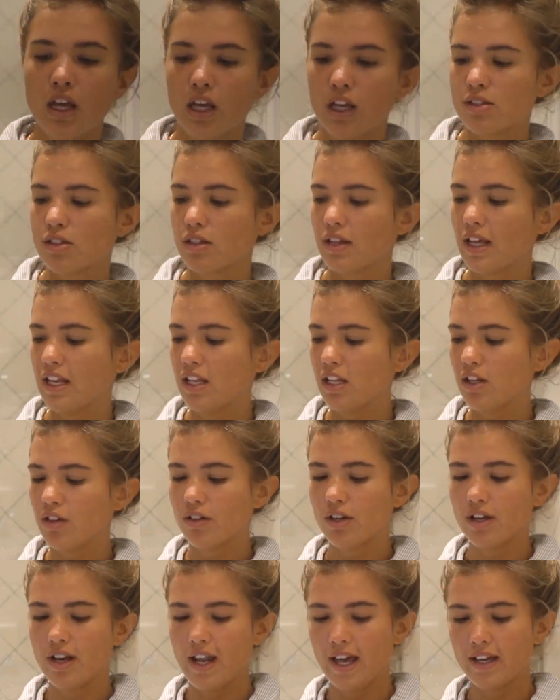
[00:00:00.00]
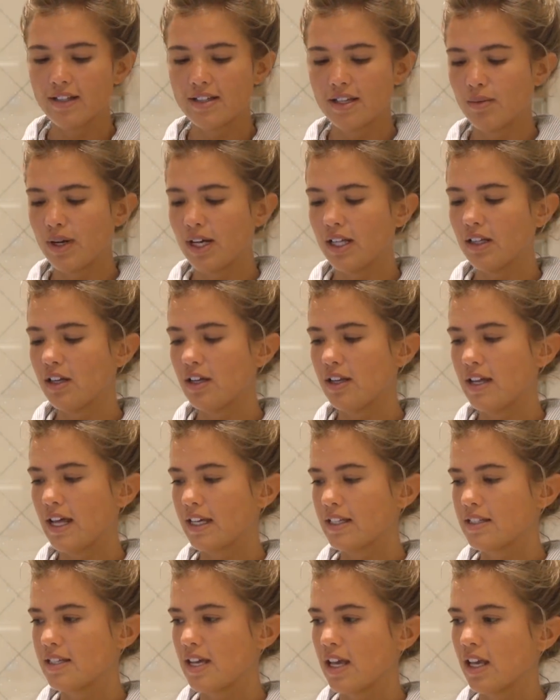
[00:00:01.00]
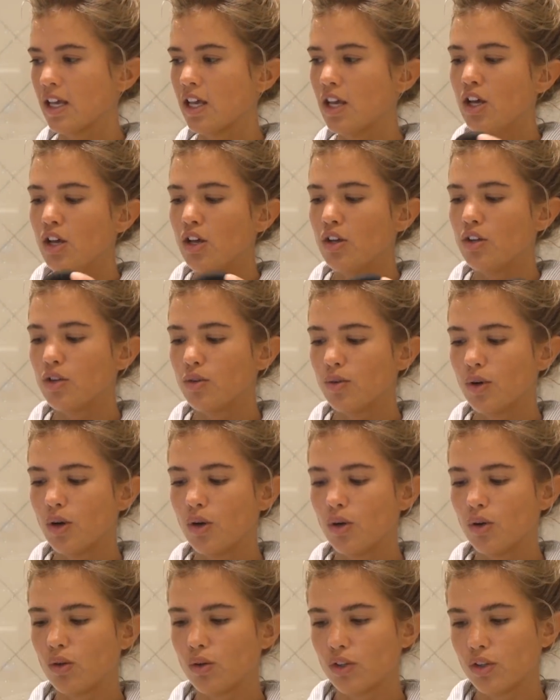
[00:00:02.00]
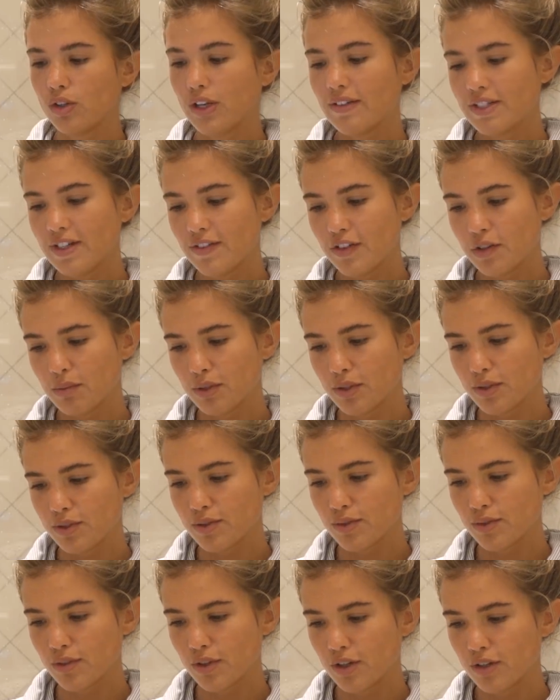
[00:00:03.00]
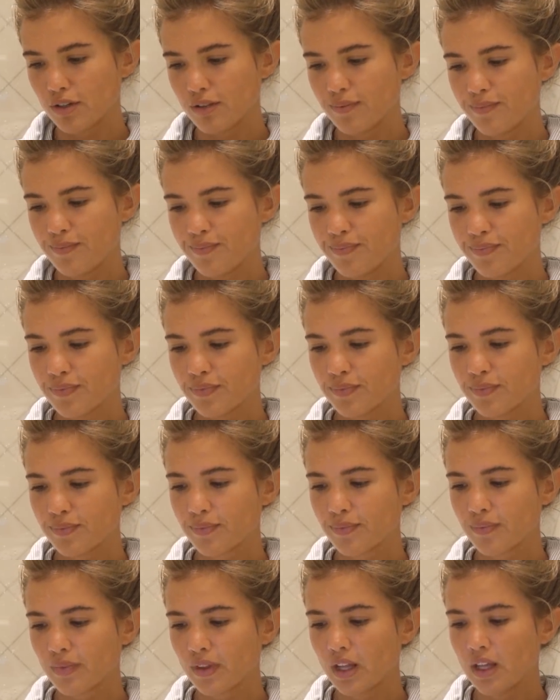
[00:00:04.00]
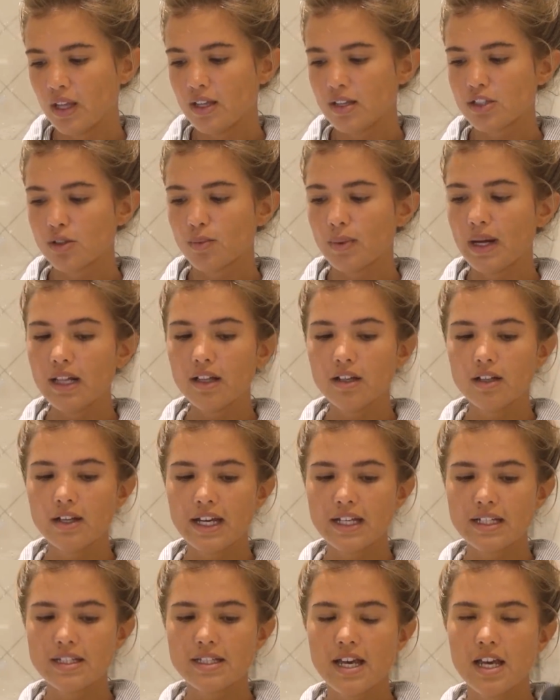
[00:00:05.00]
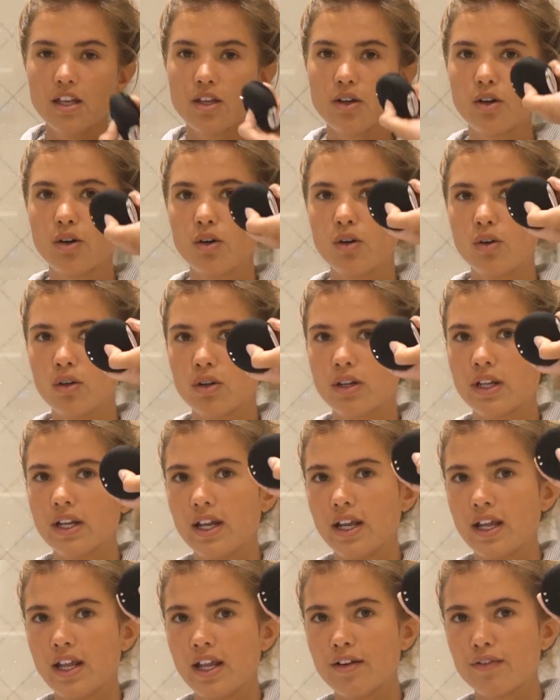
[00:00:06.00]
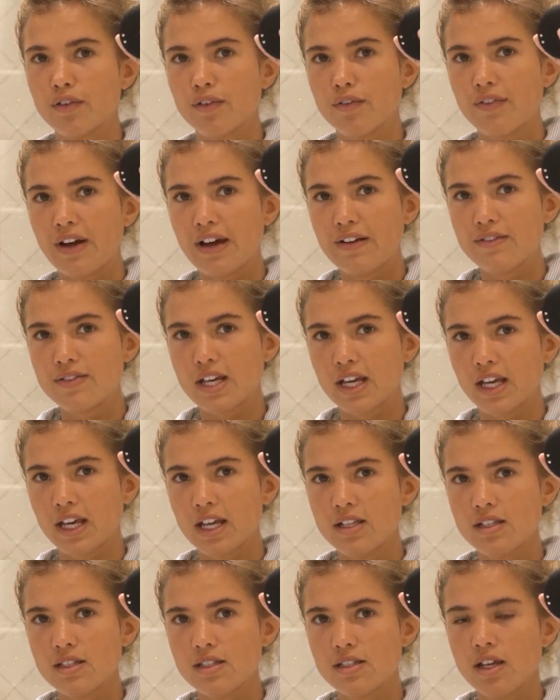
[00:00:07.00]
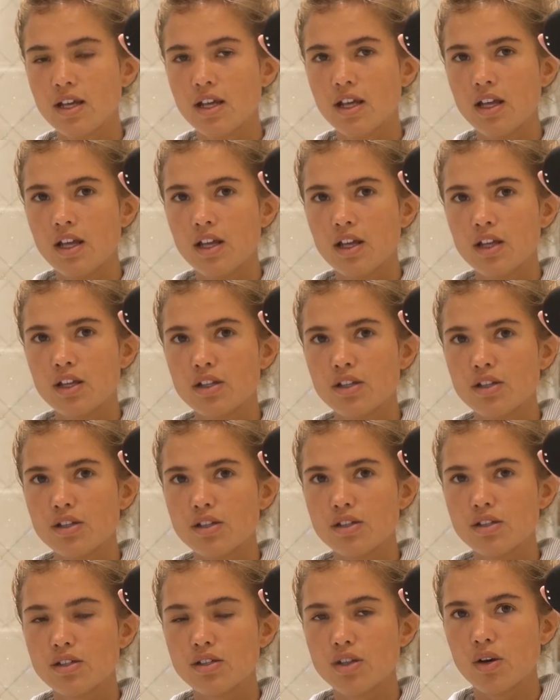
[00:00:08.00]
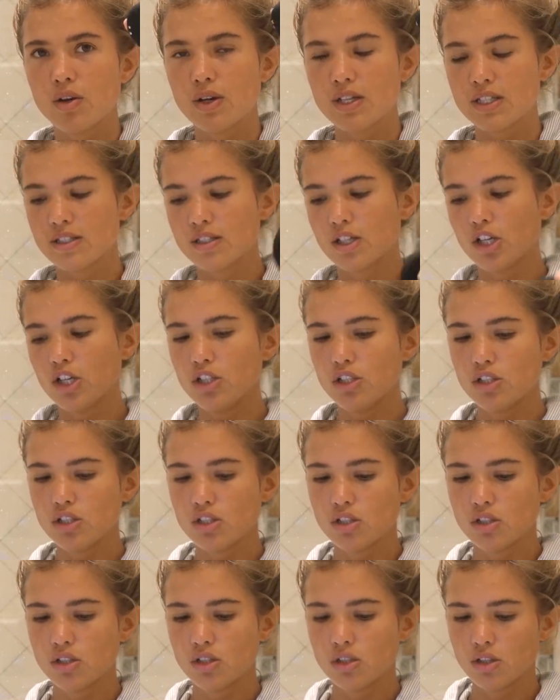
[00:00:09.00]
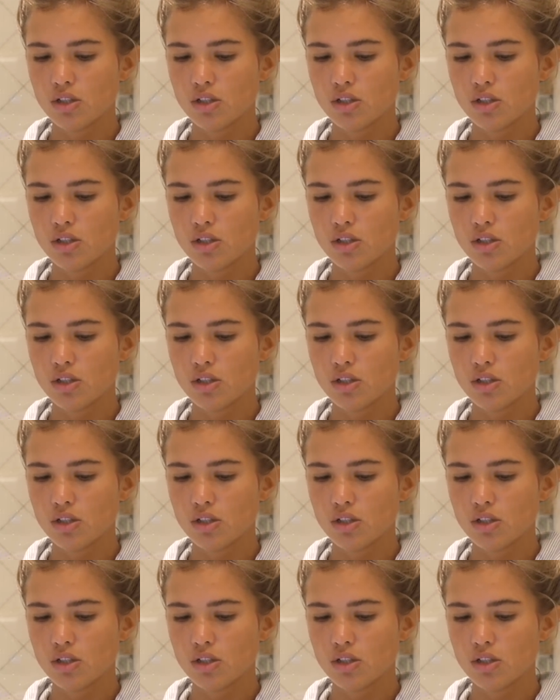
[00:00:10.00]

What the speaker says: So then you connect, and while connecting, you hold, you have to have your Bluetooth on. So while connecting, you hold it in for 5 seconds. So it starts.